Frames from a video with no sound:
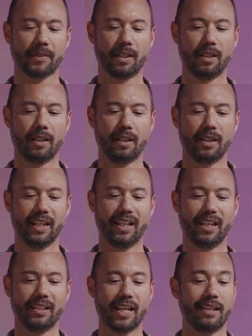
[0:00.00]
Uh,
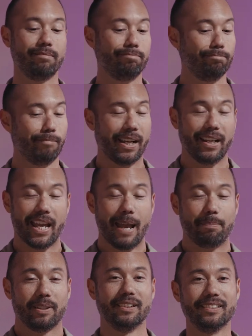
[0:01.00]
and that might
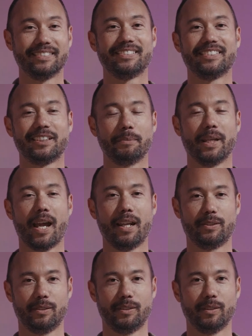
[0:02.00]
happen, to be
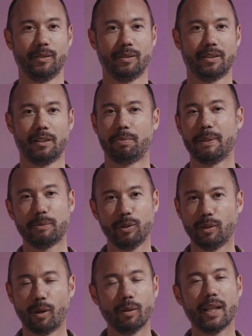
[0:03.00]
honest with you. There are people
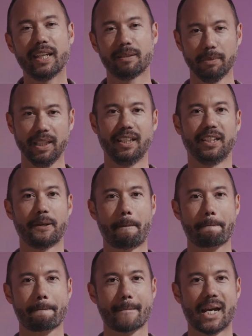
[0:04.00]
who don't like me,
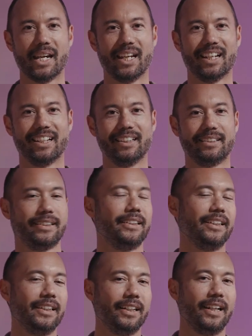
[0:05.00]
and
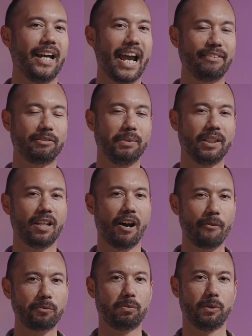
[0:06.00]
I have to be
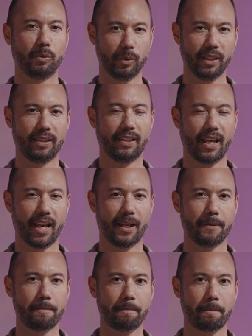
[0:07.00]
comfortable with that.
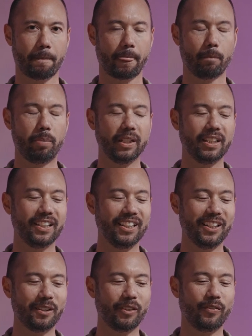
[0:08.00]
But
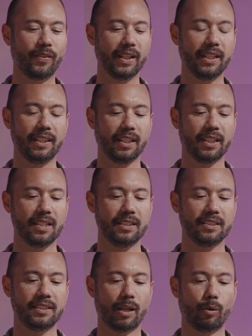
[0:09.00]
you know, the funny thing
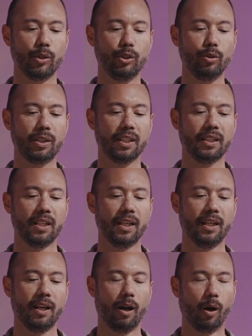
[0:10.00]
is, is that when you can
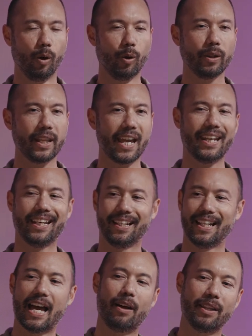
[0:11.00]
own that and
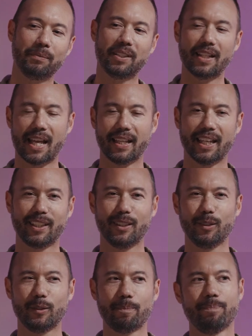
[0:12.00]
allow them to not like
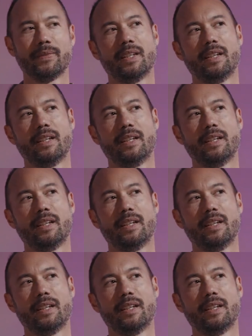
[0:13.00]
you,